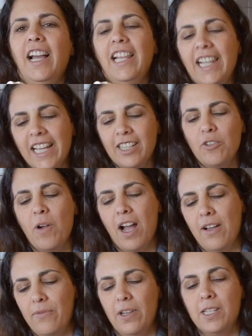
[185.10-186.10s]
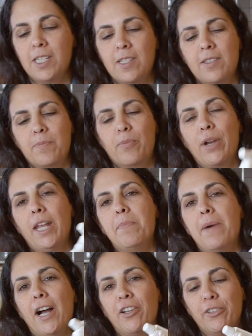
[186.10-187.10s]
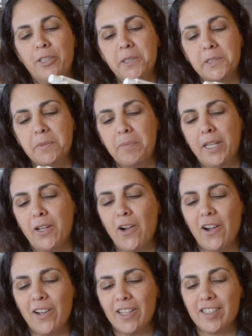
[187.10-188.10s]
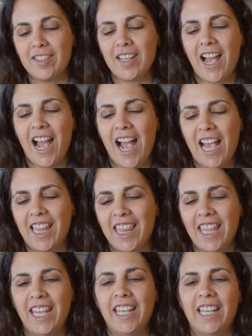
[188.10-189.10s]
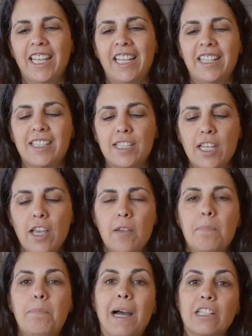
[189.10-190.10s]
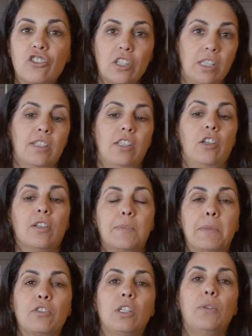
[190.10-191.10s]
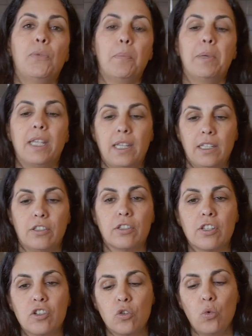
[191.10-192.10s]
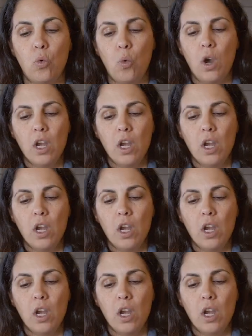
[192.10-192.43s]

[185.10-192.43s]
I like to have a spray bottles because I think it's much easier, especially for beginners, to